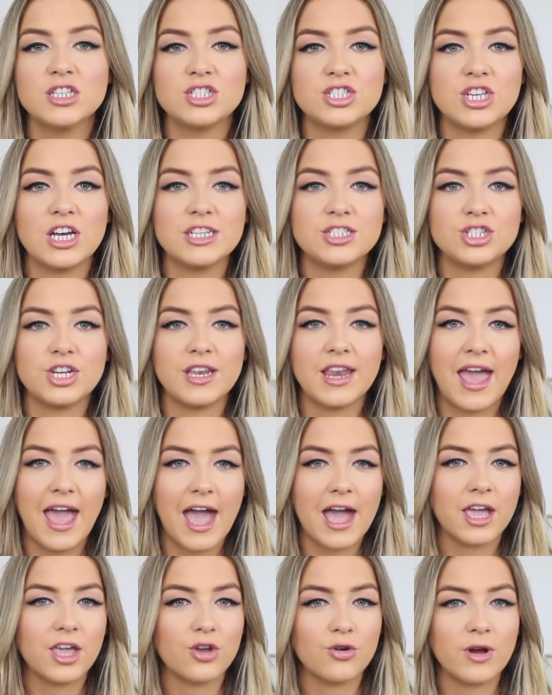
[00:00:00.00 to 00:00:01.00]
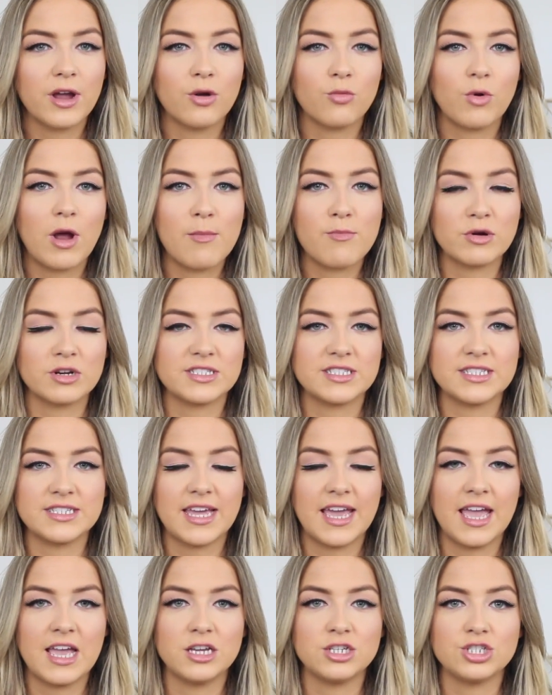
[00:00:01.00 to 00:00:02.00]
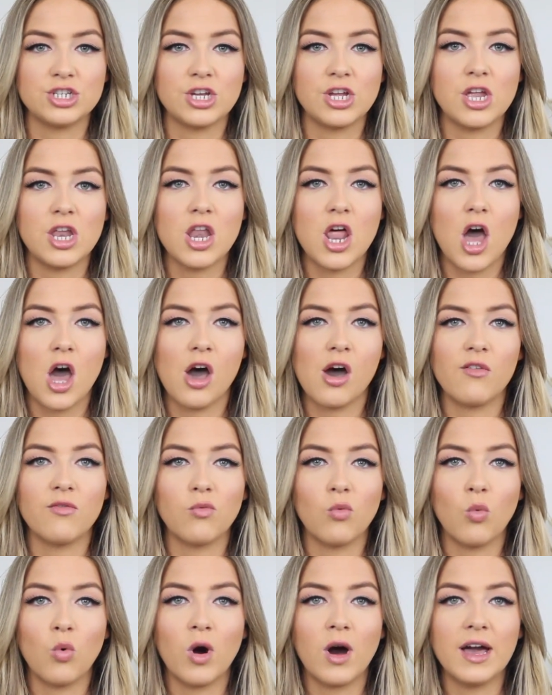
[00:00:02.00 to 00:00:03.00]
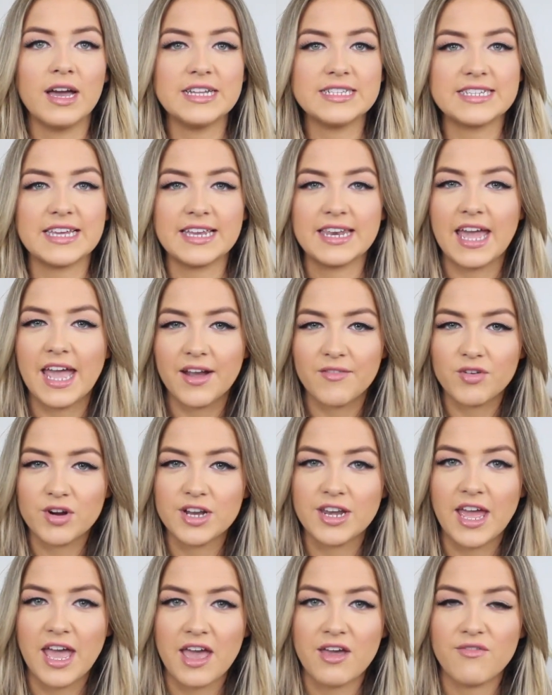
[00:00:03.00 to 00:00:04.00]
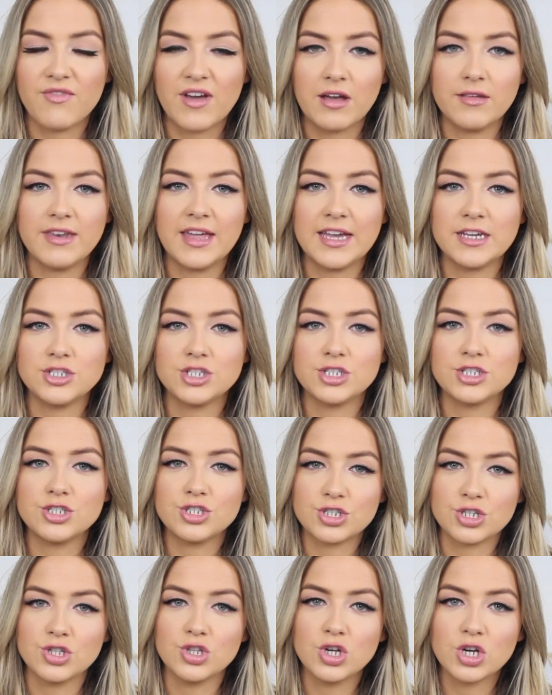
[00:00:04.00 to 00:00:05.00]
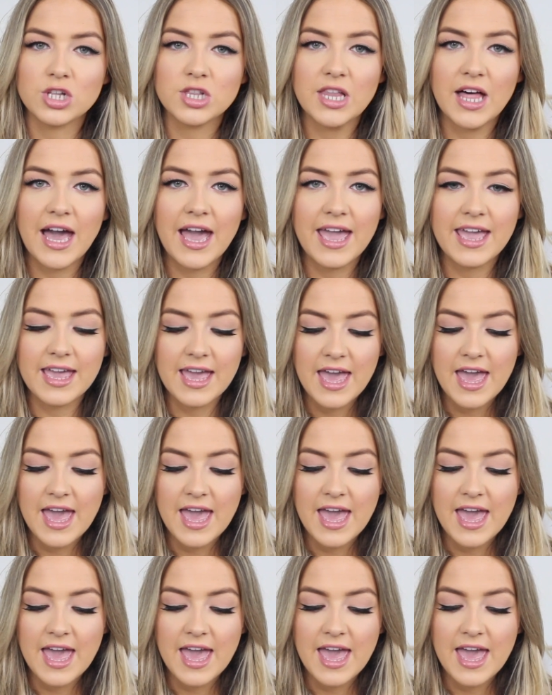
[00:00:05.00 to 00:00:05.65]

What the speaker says: such an accurate representation of what an everyday foundation should look like.